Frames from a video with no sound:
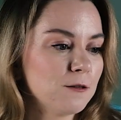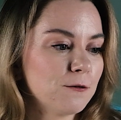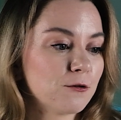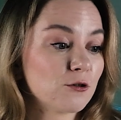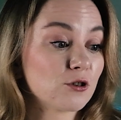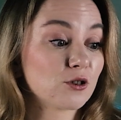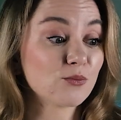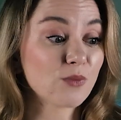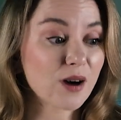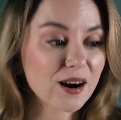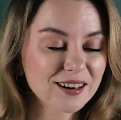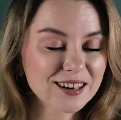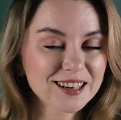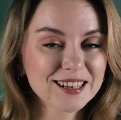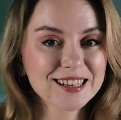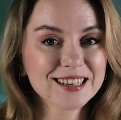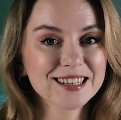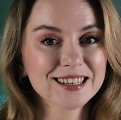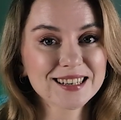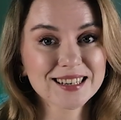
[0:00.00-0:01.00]
for
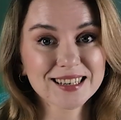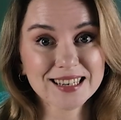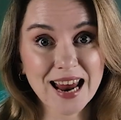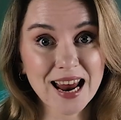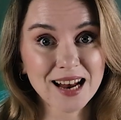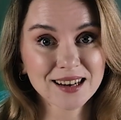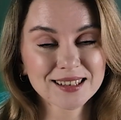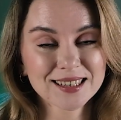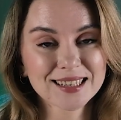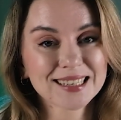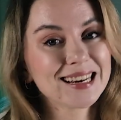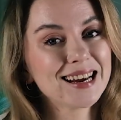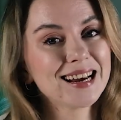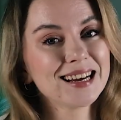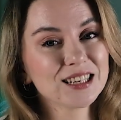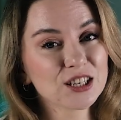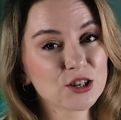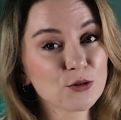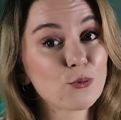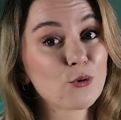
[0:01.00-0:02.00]
marketing, sales,
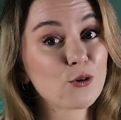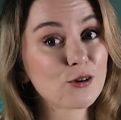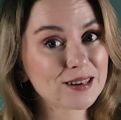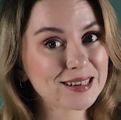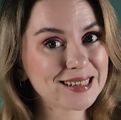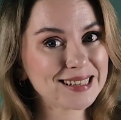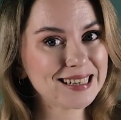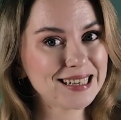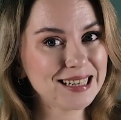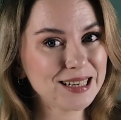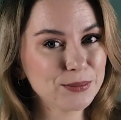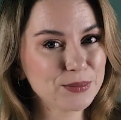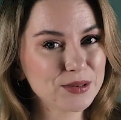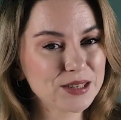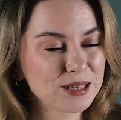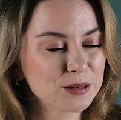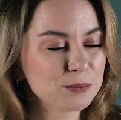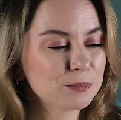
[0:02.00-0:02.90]
and support teams.